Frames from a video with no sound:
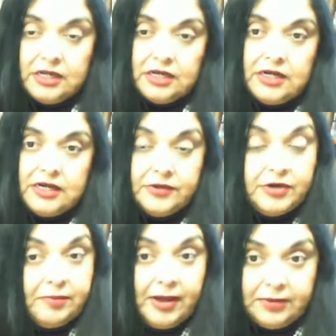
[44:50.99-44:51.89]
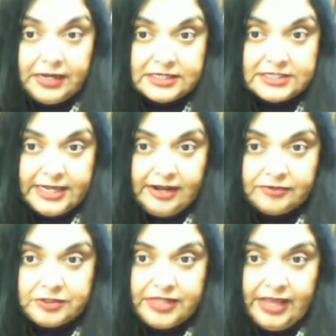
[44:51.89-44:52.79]
the Republic itself
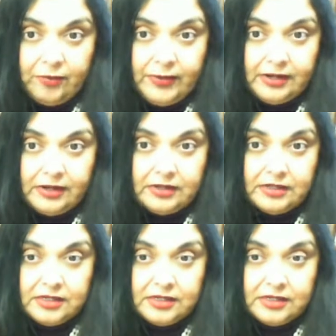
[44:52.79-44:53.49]
to their will.